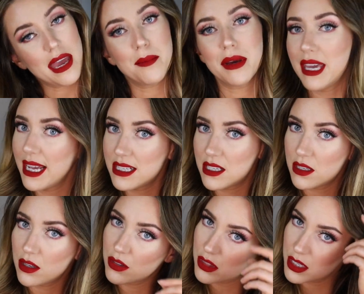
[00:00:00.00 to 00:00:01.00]
Getting my hair
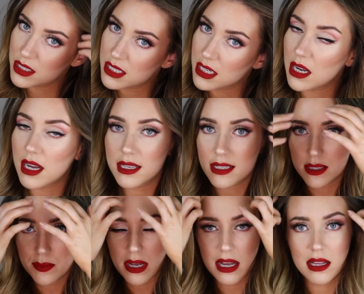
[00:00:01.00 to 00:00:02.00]
done on Thursday, guys,
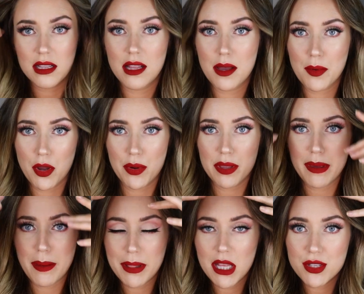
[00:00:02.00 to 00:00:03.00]
as well. I'm going a
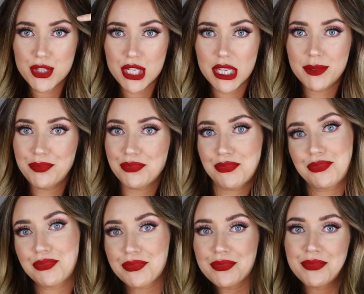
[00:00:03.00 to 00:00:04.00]
bit blonder.
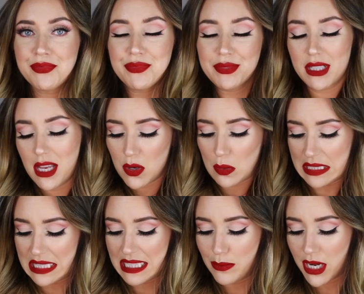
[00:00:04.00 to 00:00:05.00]
We'll
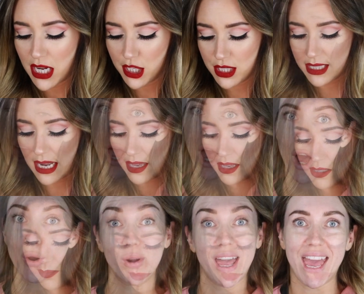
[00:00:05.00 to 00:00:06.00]
see what it looks
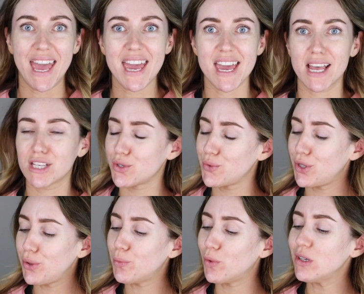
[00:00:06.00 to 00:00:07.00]
like. Okay, so
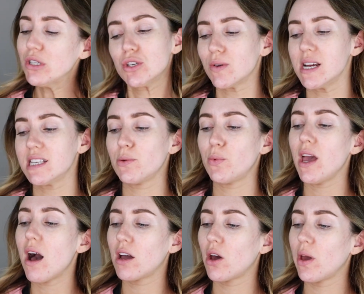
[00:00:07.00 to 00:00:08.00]
new moisturiser. We
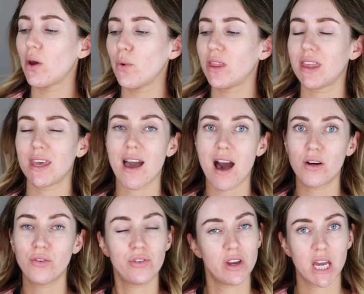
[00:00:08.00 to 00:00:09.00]
are going with the
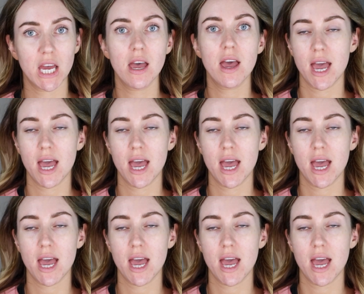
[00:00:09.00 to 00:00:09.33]
Alpha